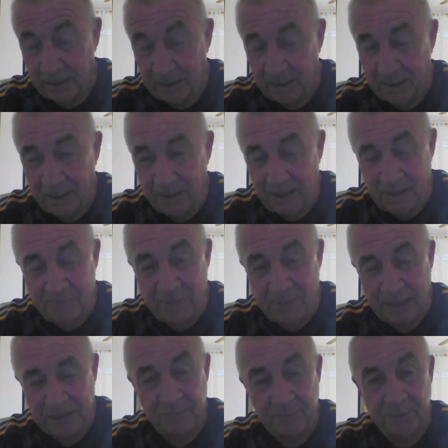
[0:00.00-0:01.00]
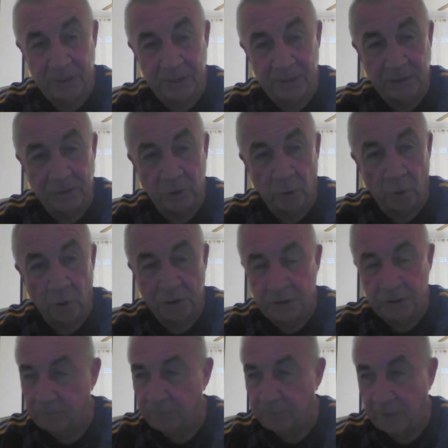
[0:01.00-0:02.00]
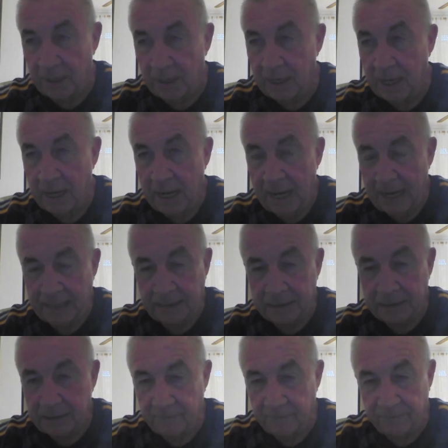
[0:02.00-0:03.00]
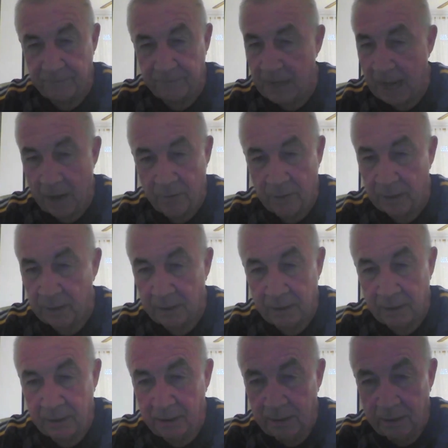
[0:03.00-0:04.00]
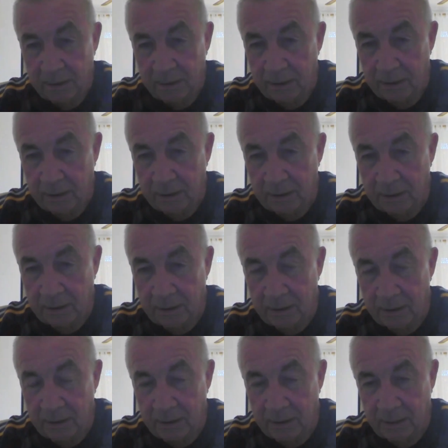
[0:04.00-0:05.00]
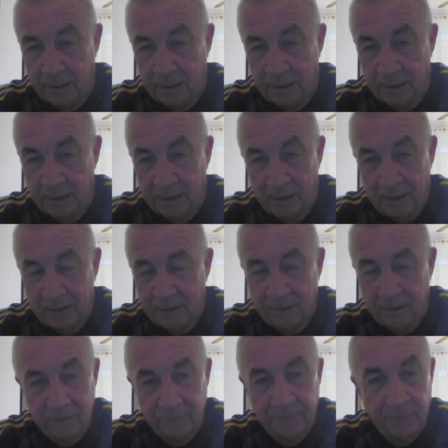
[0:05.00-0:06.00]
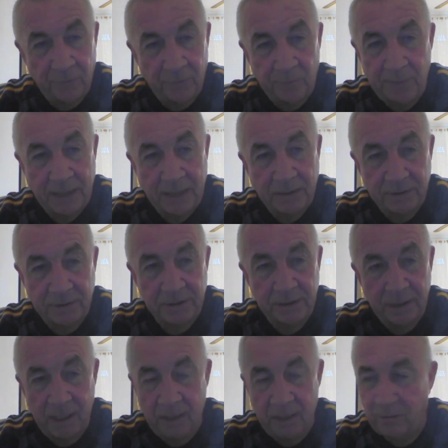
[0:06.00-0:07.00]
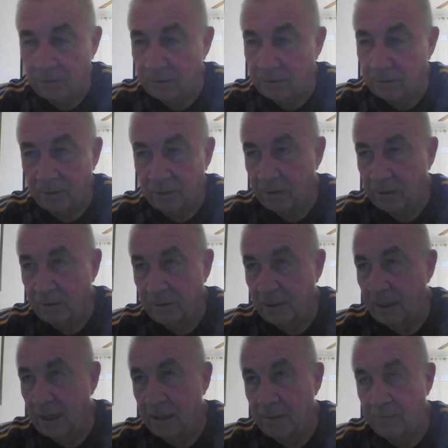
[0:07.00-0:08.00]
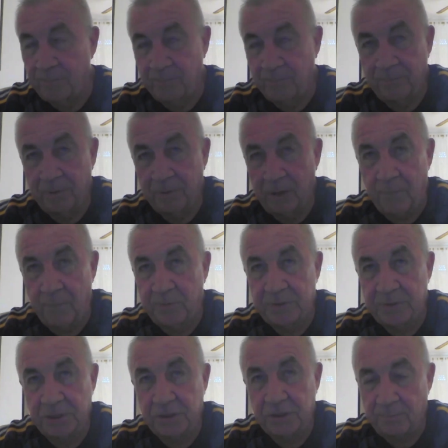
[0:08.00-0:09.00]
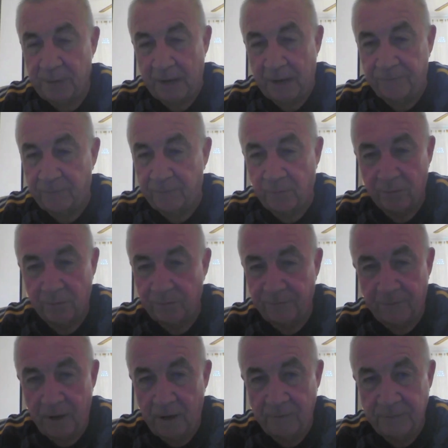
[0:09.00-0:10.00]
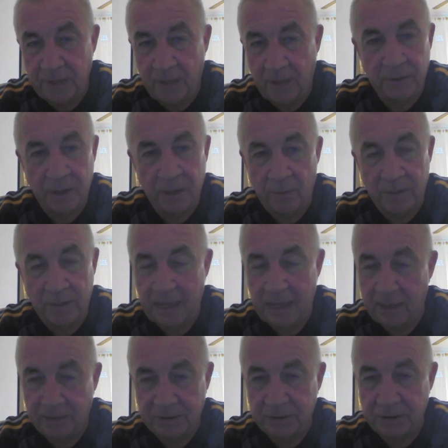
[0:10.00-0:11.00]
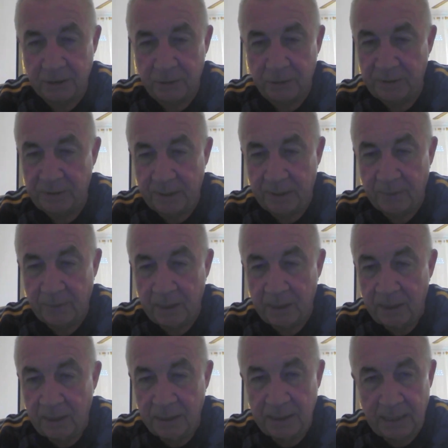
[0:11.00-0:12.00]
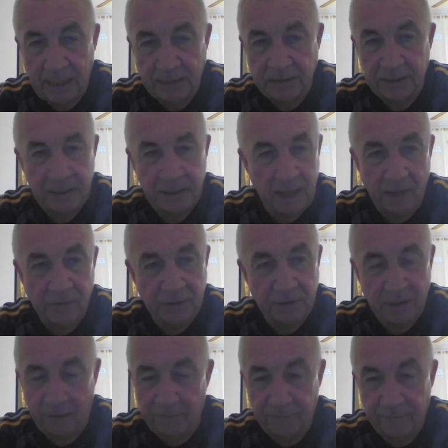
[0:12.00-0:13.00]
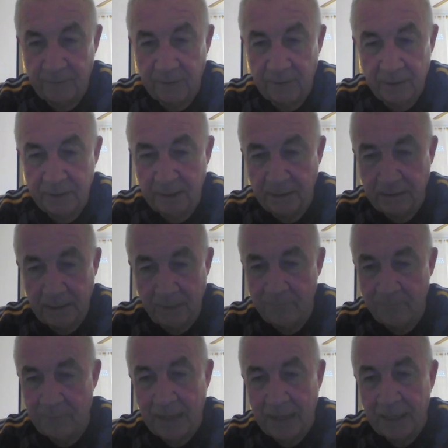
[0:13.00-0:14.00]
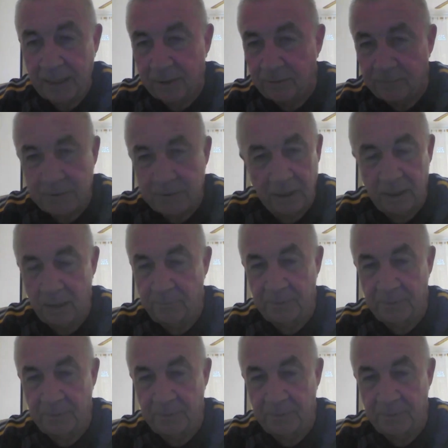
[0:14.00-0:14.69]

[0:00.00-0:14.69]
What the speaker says: Imagine being tortured by Hansen for an hour, and then the fullback doesn't know, or the you know, the opposition back 4 or 5 don't know what the hell to do with him, and then Hansen goes off, and then Dembele comes on.